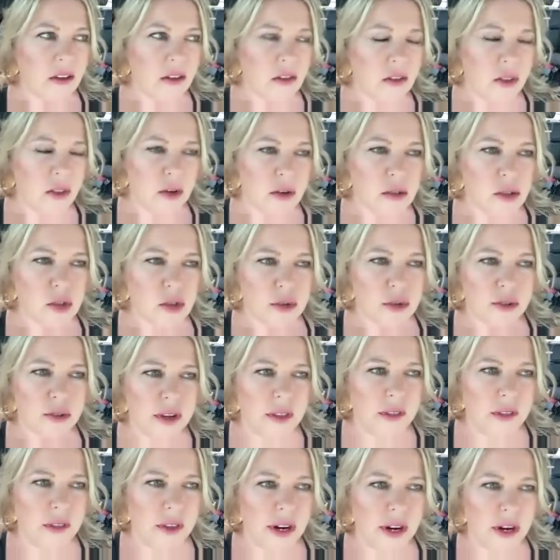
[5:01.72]
Those who are
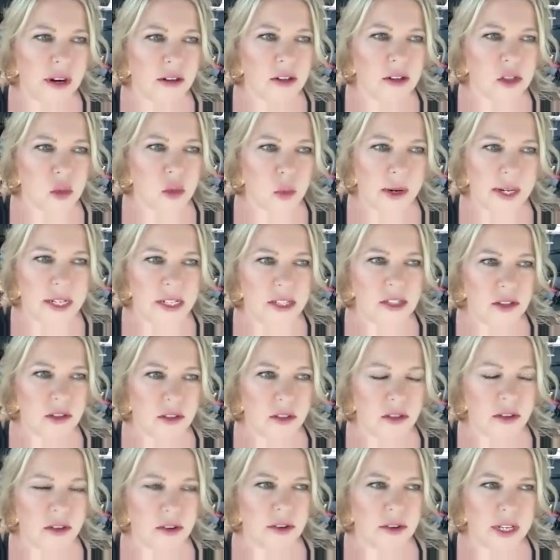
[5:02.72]
in their 20s and
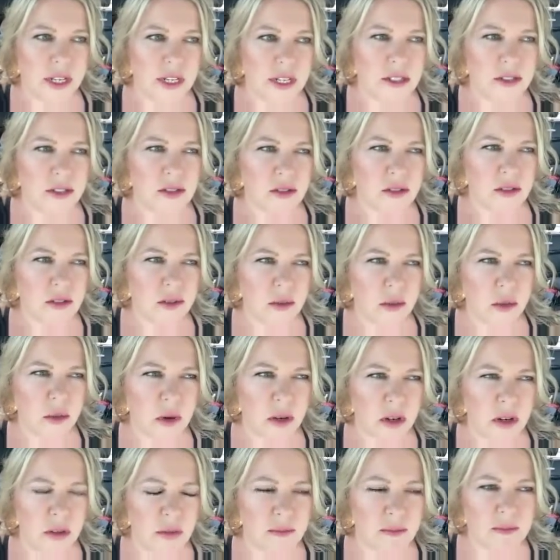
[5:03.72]
30s,
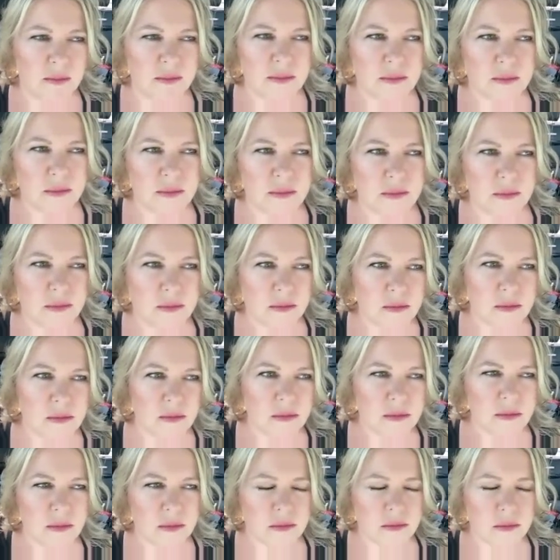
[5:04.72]
or
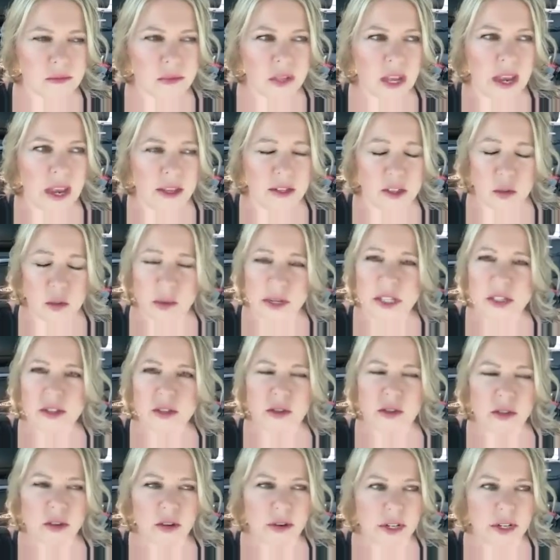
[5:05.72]
yeah, 20s
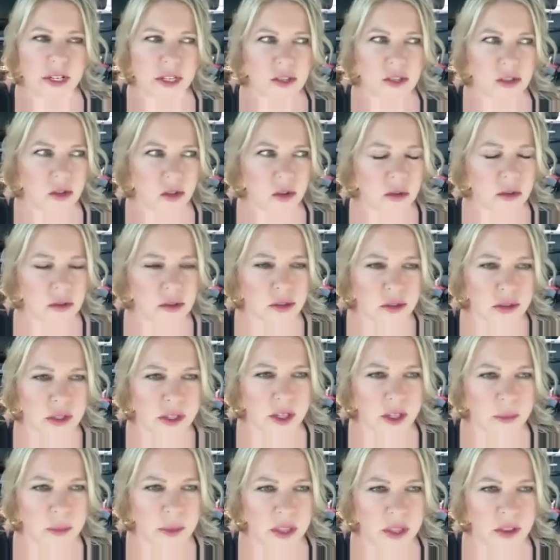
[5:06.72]
and 30s, those are
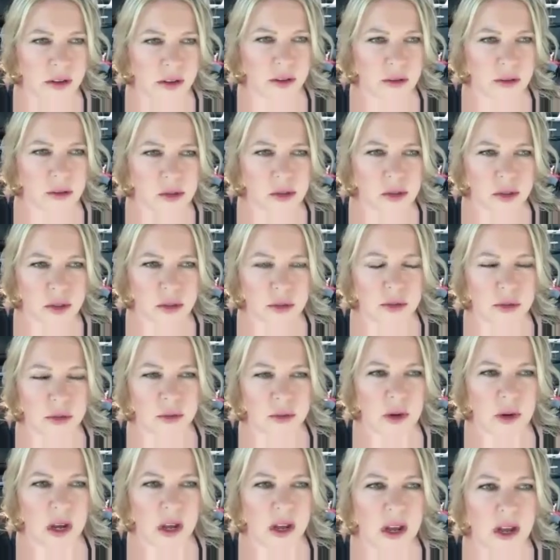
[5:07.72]
going to be those
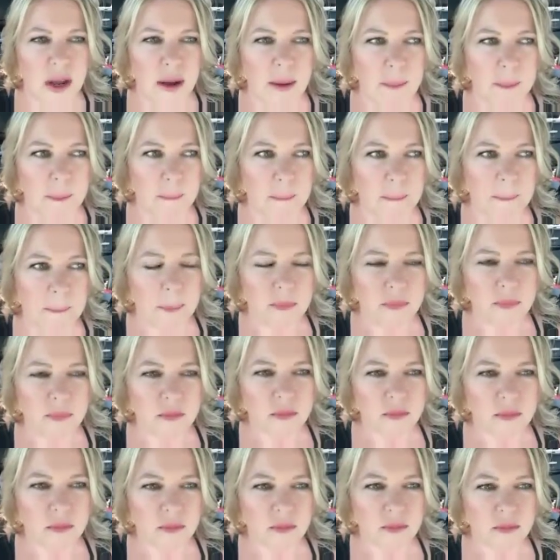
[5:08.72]
who um,
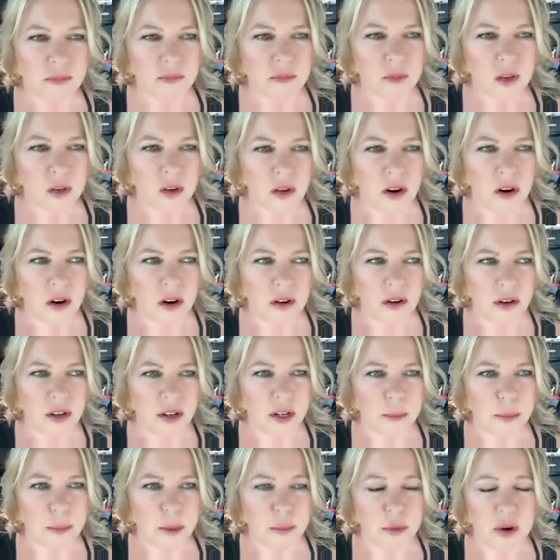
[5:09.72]
are going
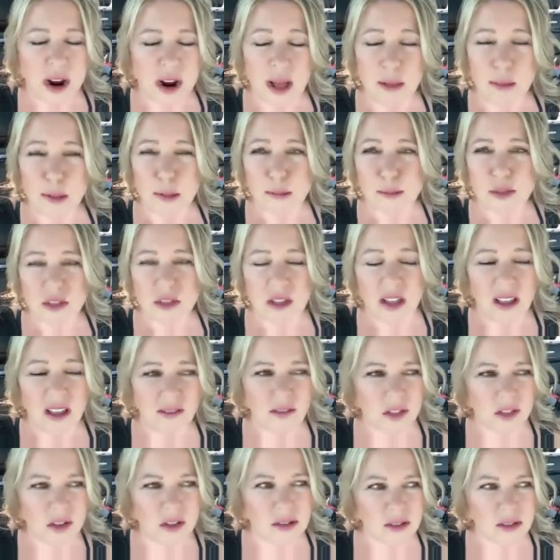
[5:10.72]
to be problem
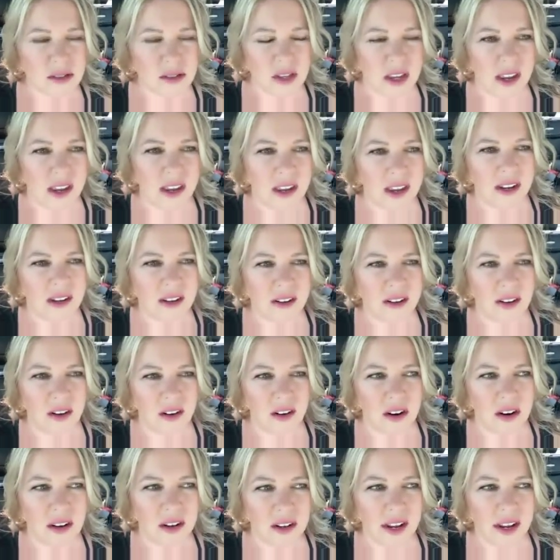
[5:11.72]
solvers and
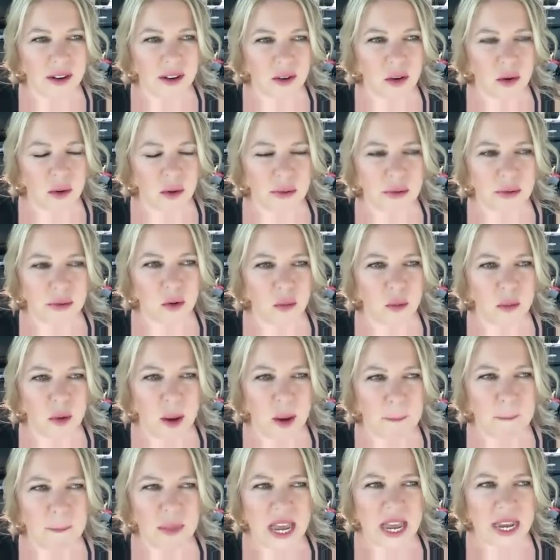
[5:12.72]
are going to go through
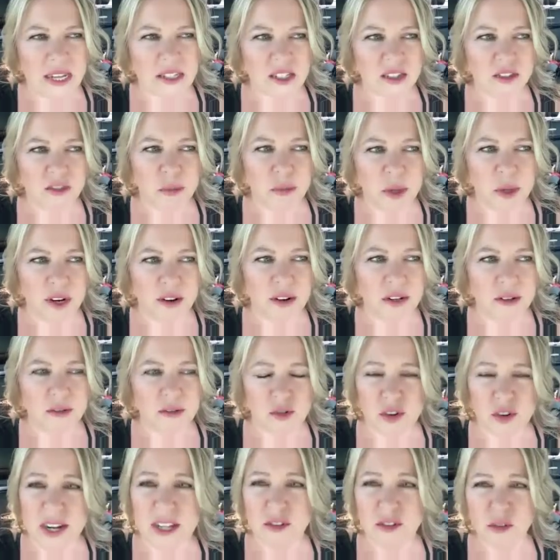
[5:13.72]
a massive period of
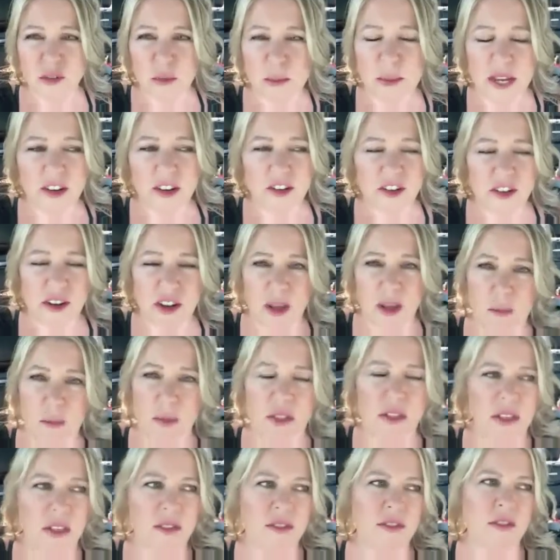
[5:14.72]
transformation, I
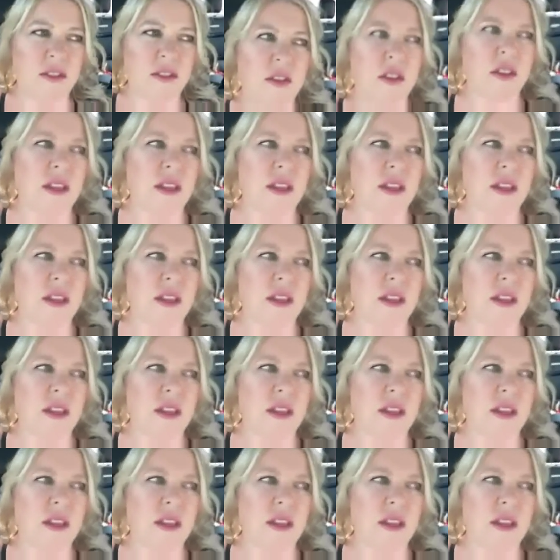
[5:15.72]
believe.